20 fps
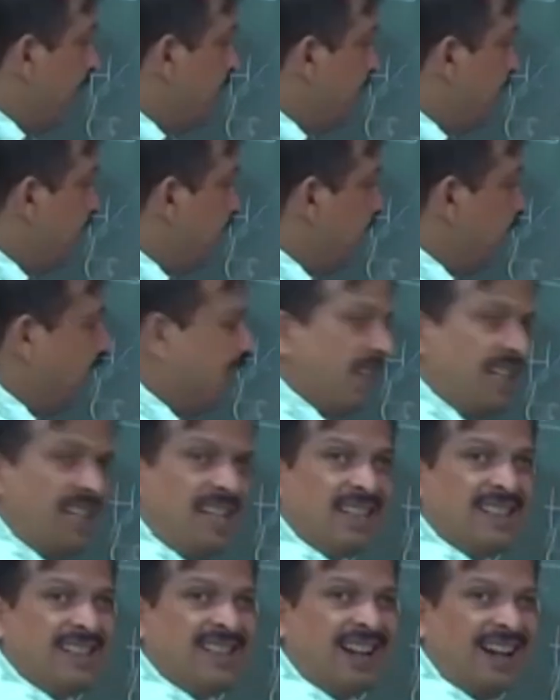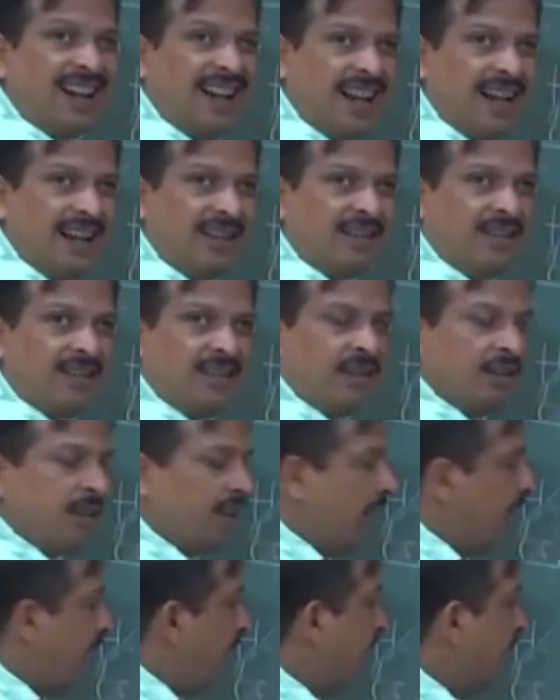this is released
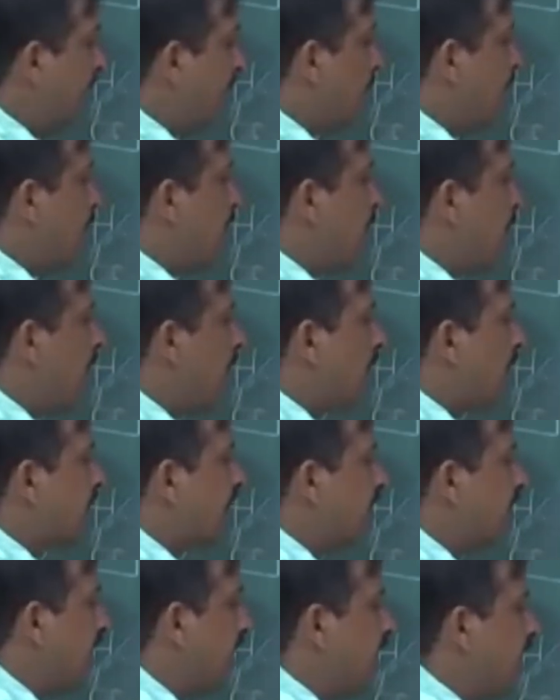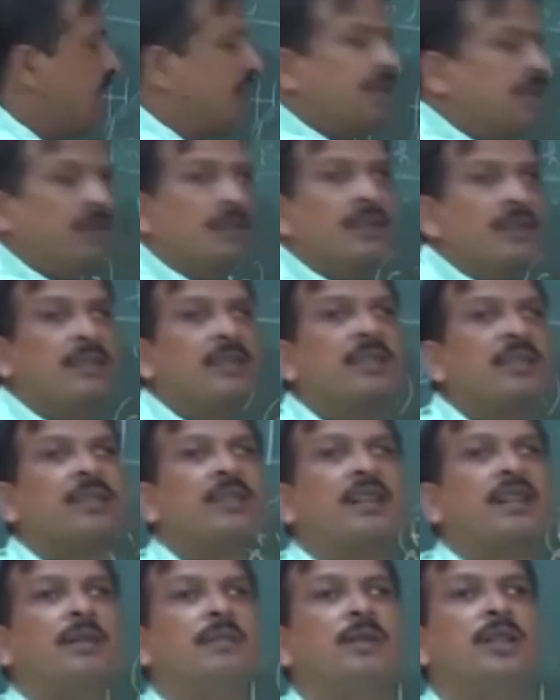and some burst is
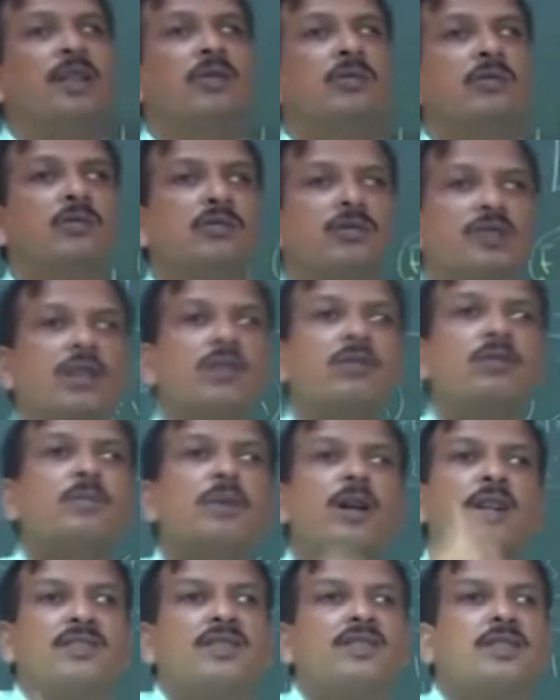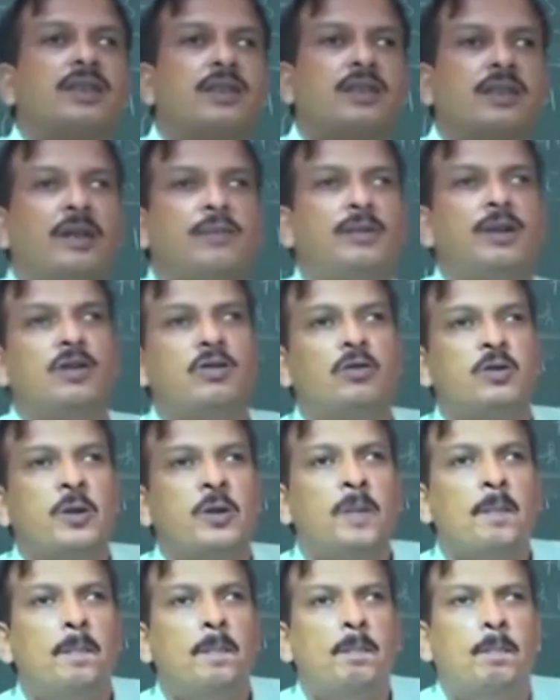coming out, sound burst is coming out,
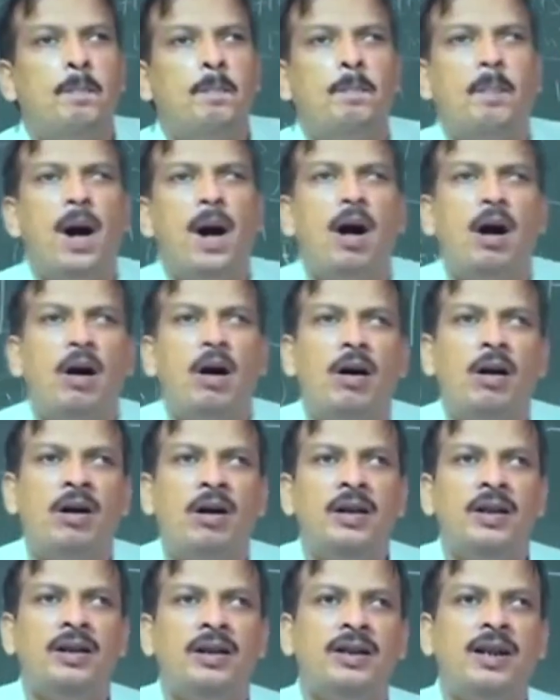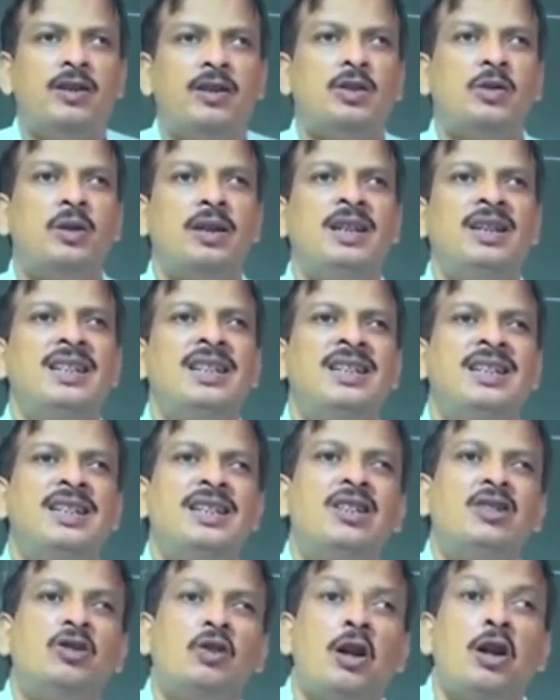paw. That is why
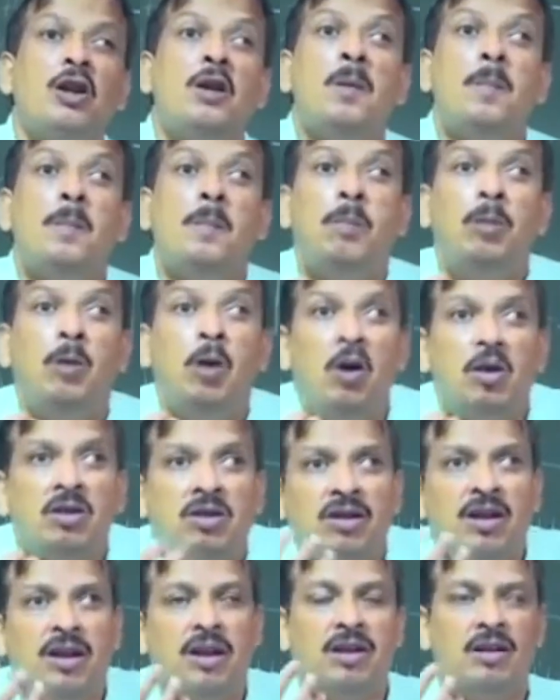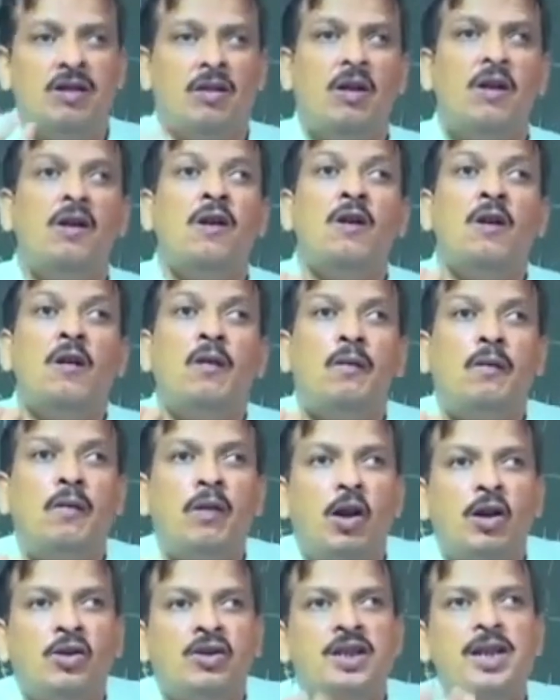it is called plosion or
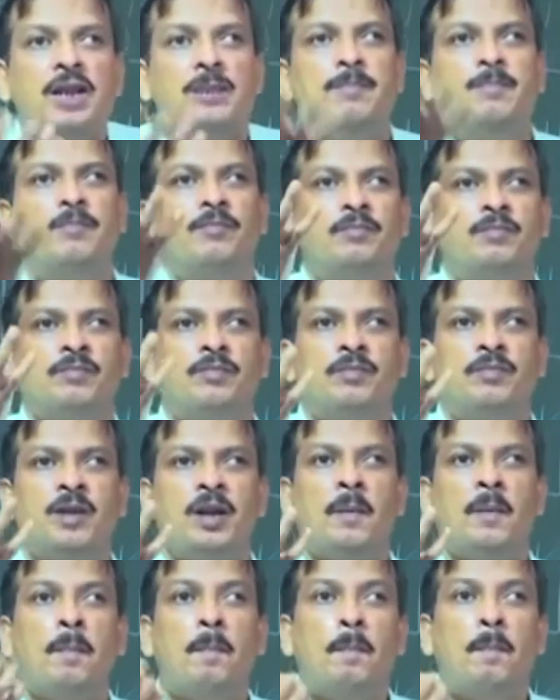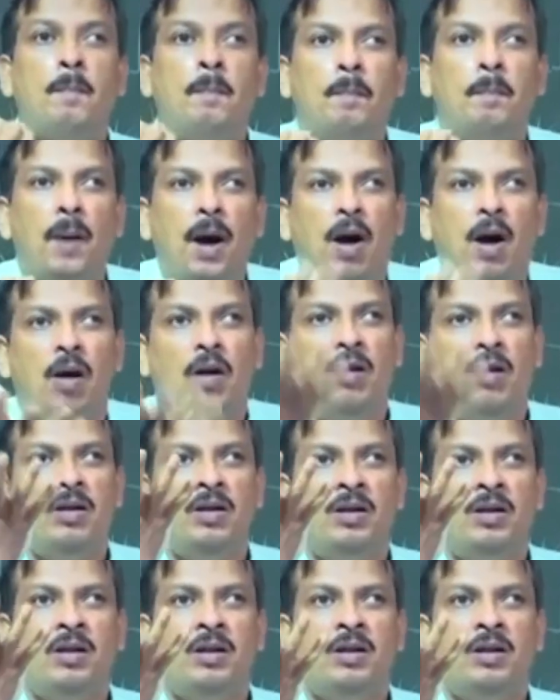plosive, paw,
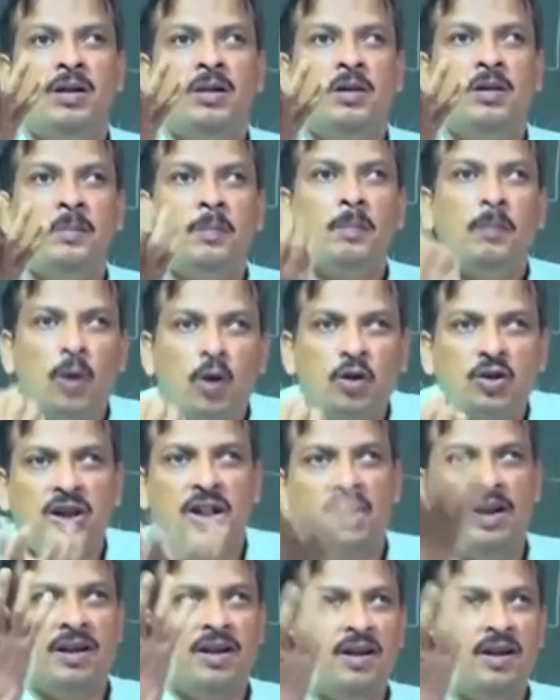plosion.